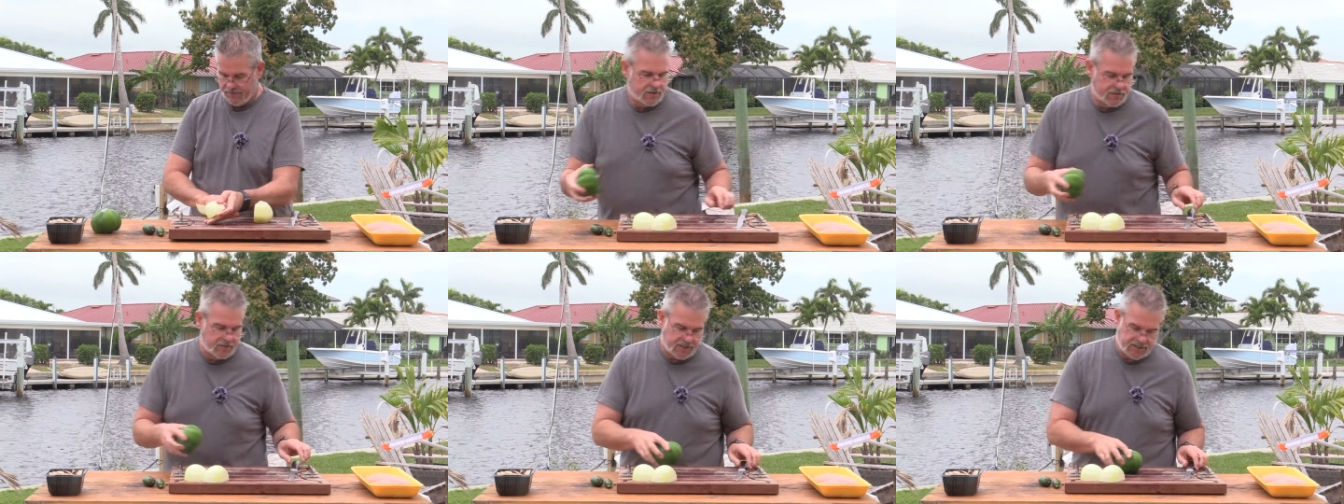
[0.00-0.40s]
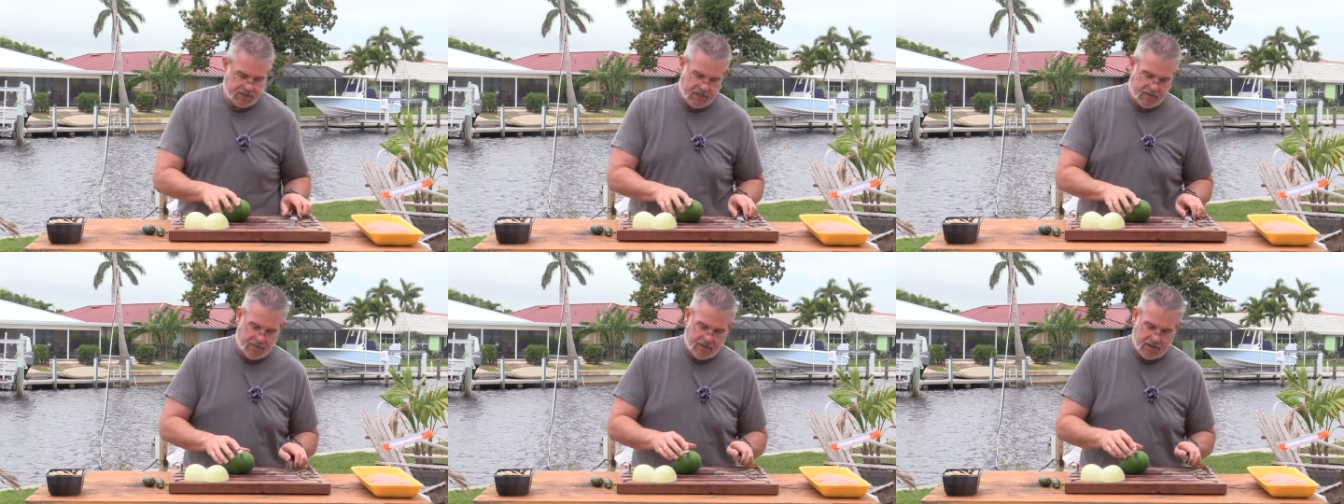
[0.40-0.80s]
Do the
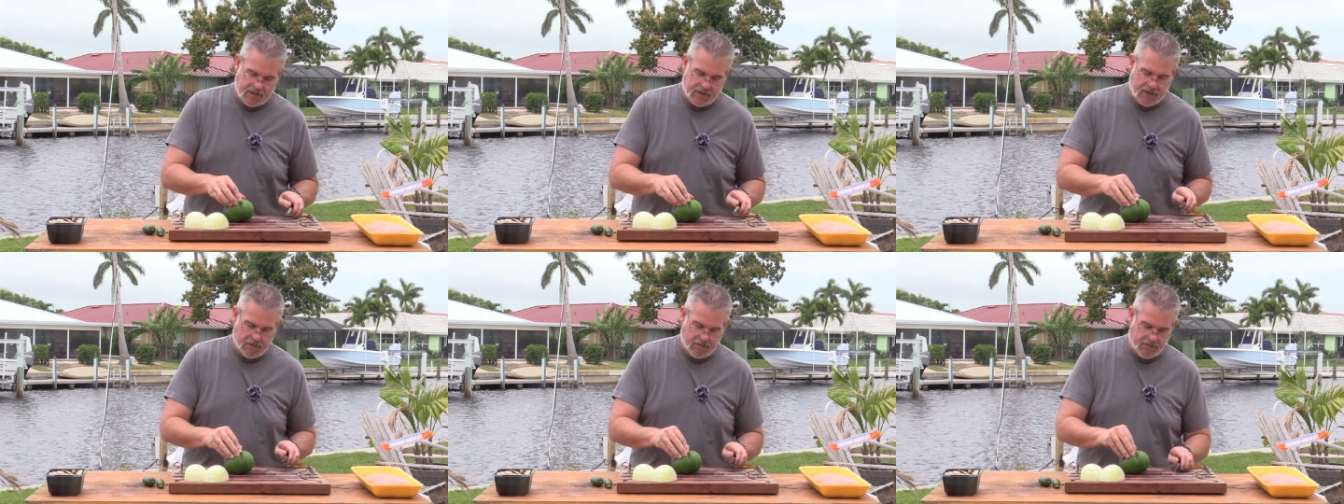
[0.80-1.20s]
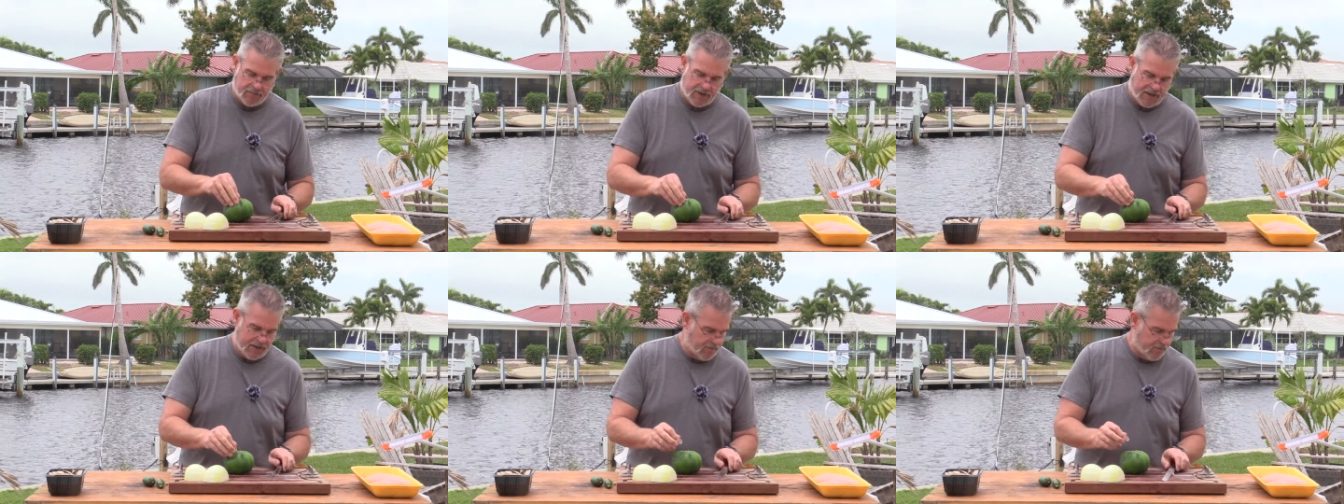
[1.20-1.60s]
same thing here with
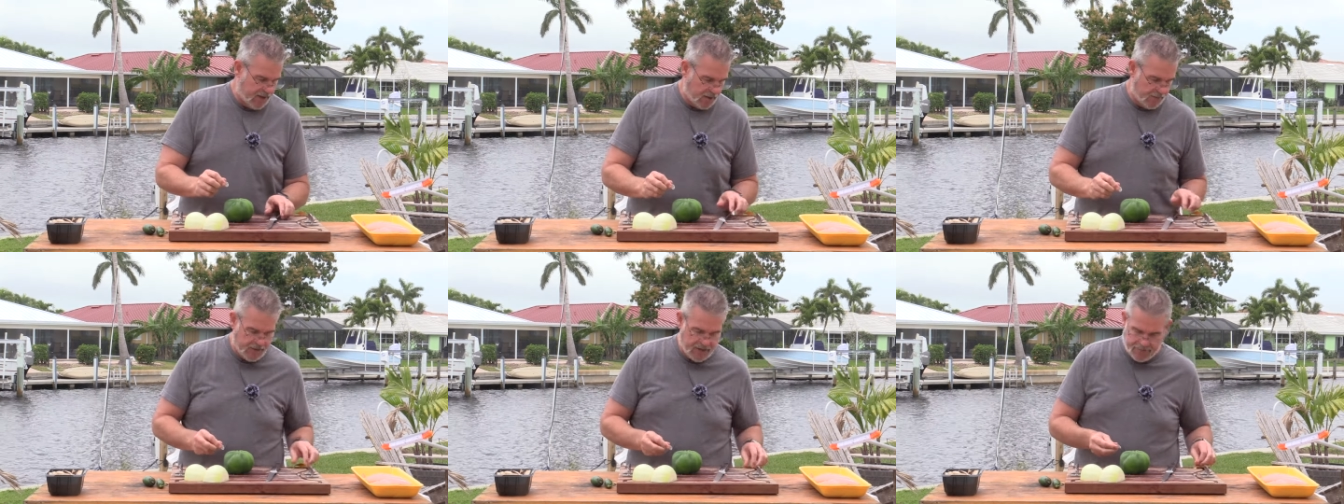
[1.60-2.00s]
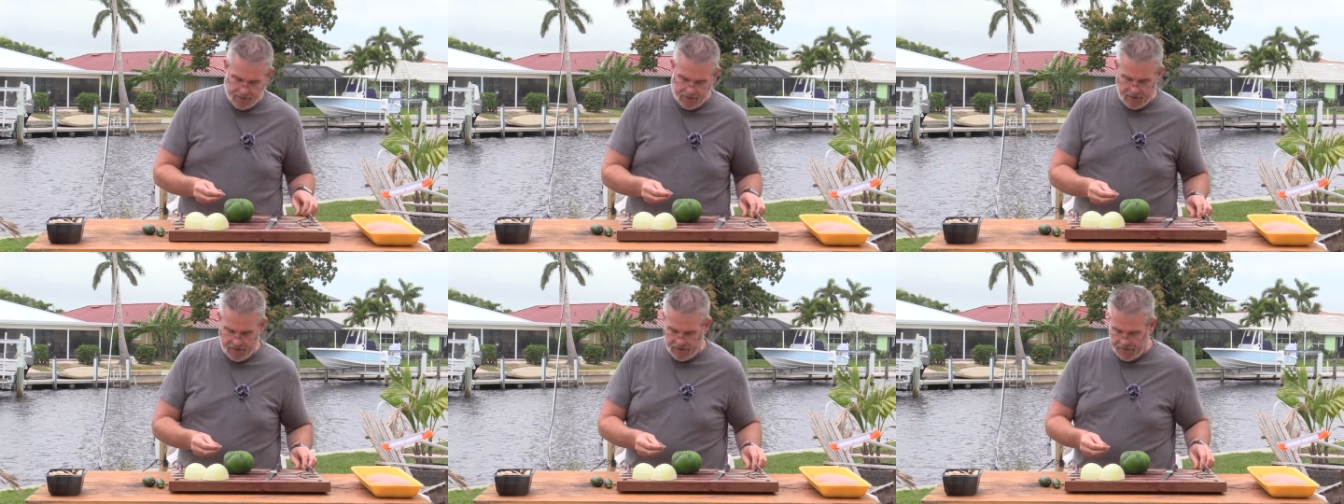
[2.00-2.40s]
my bell
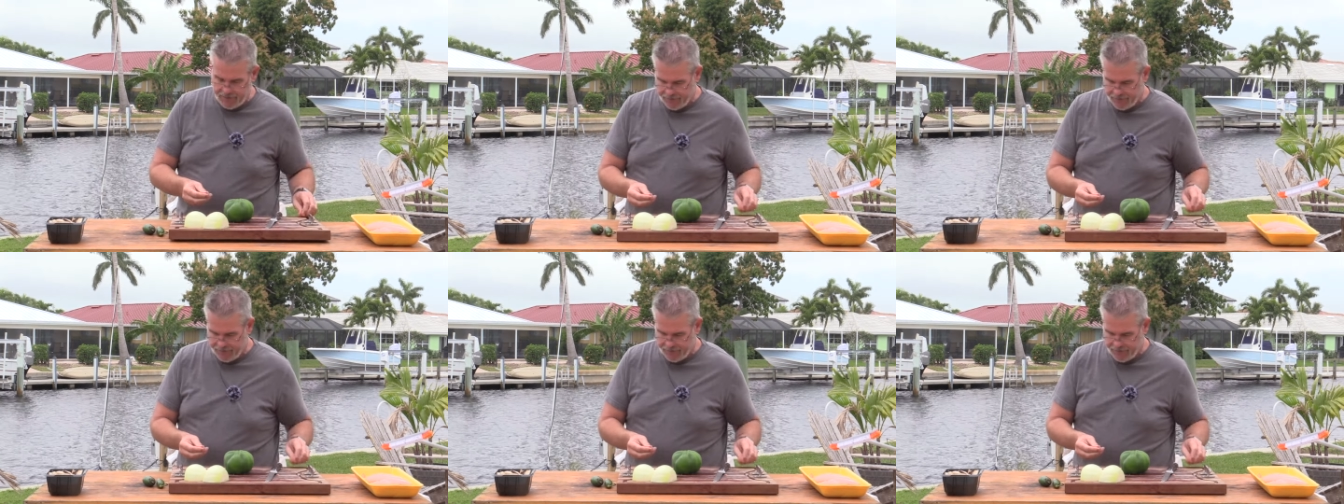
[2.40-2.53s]
pepper.